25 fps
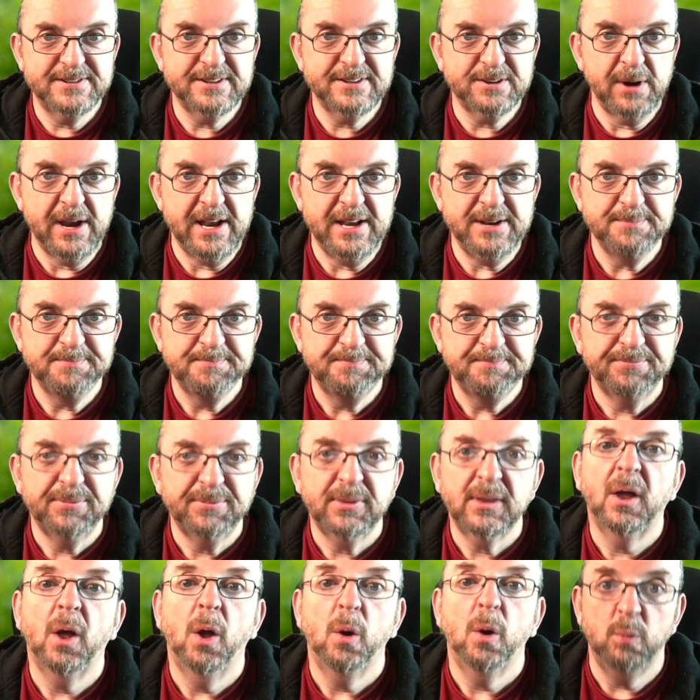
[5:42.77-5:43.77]
screen
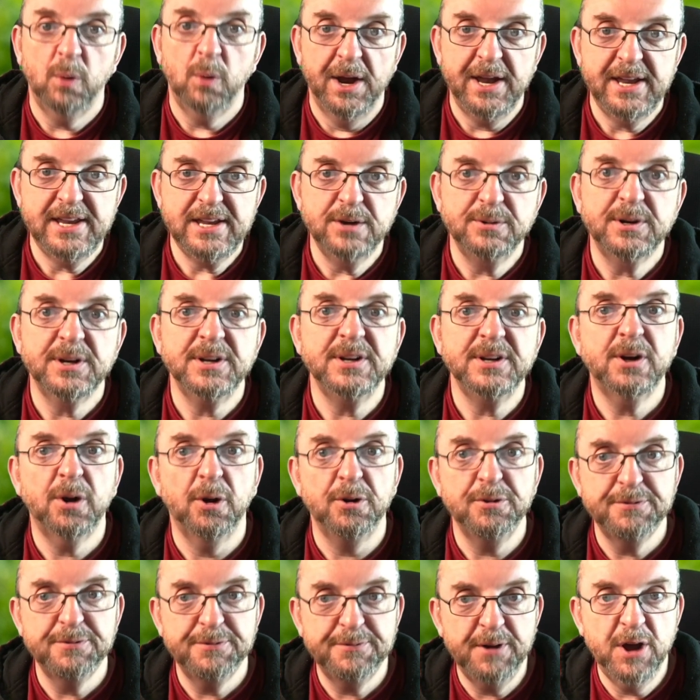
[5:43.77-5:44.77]
where you can
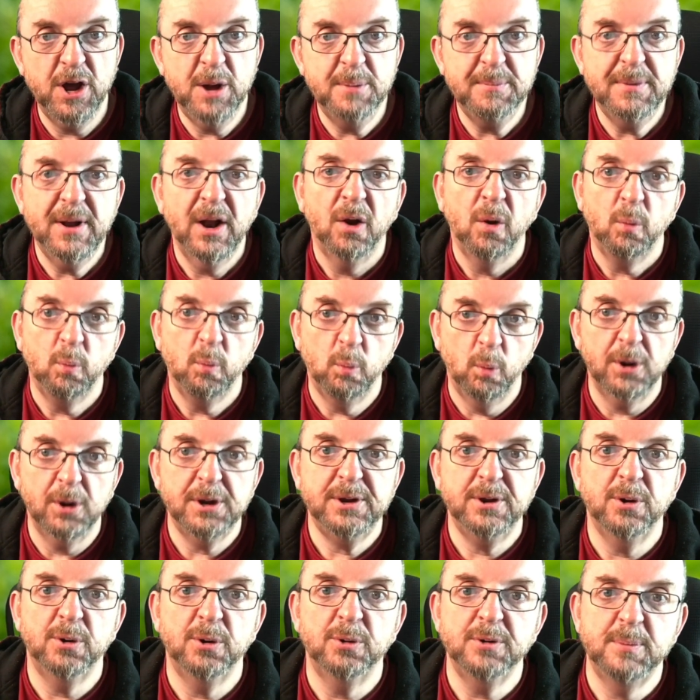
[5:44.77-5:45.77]
confirm
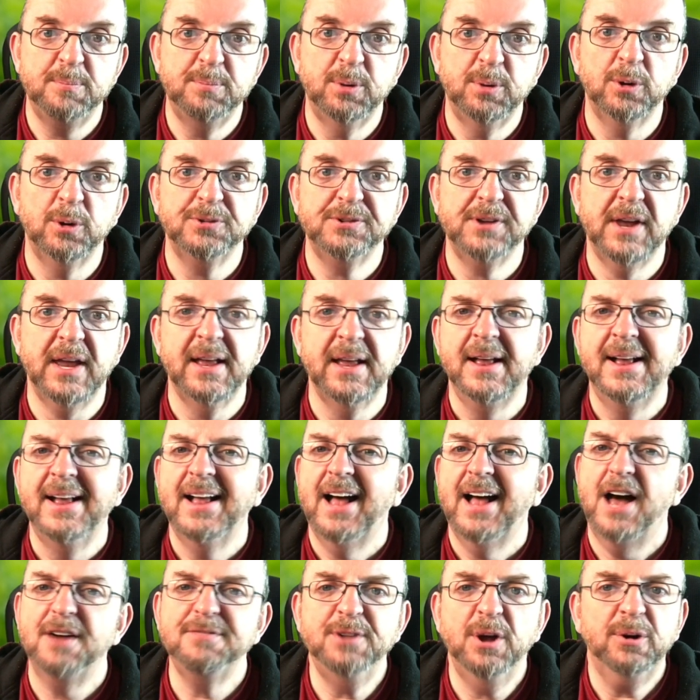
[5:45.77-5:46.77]
what you're reporting.
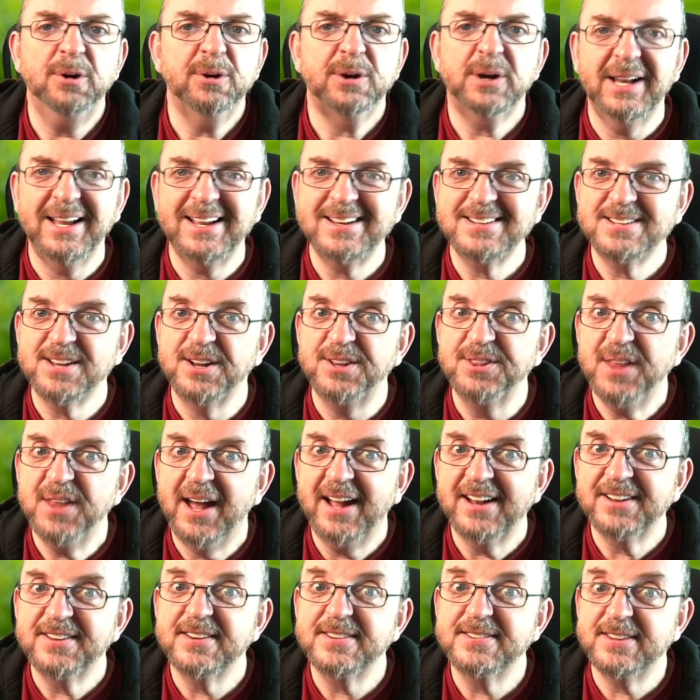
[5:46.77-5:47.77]
I've not clicked on
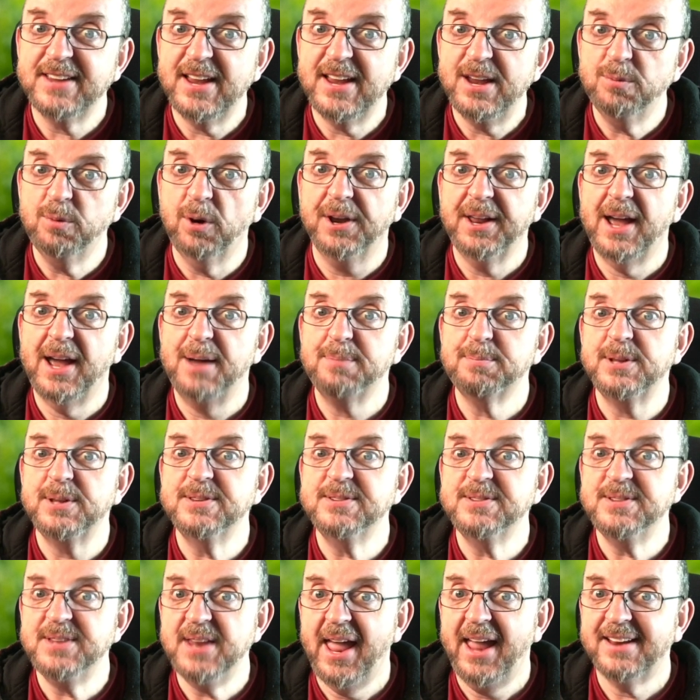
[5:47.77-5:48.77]
that to see what
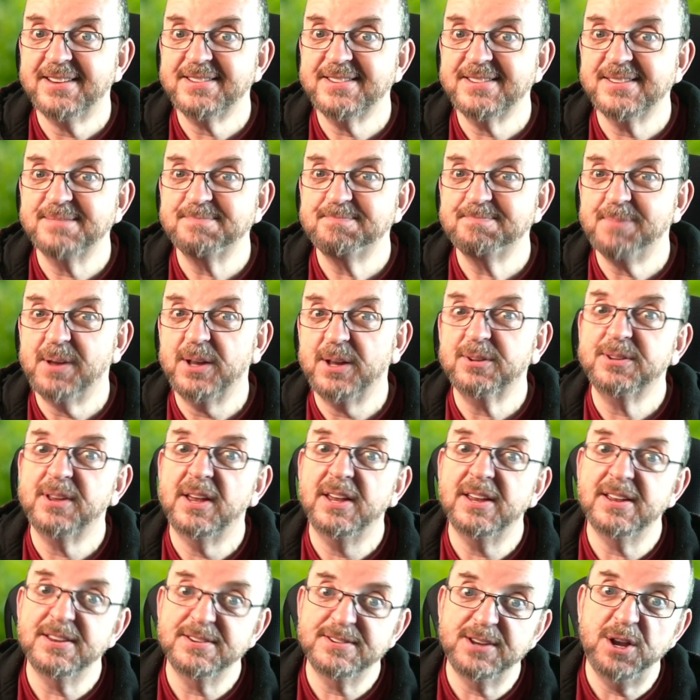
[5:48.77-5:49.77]
happens next because
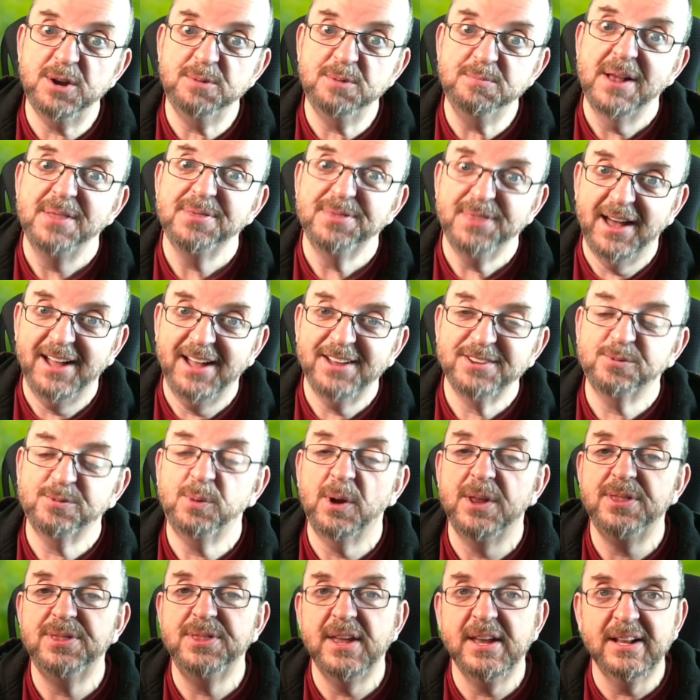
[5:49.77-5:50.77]
I assume that's
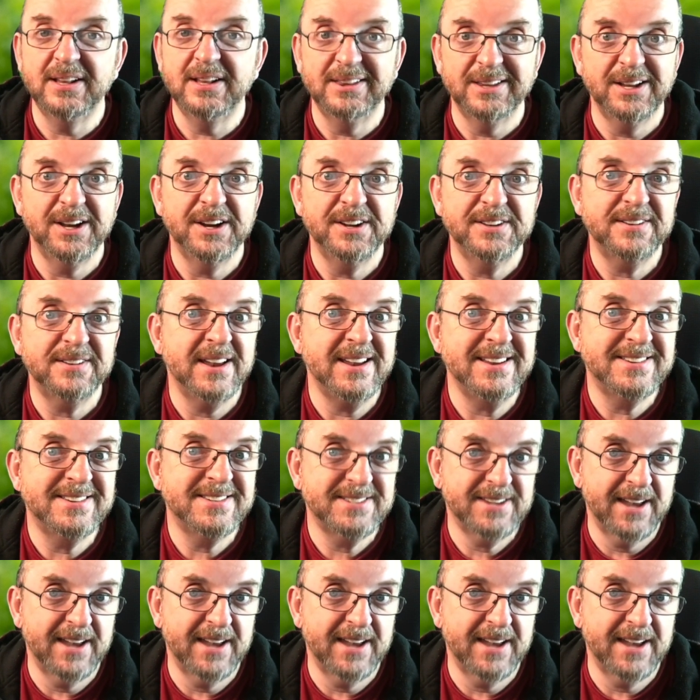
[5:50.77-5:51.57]
when the alert is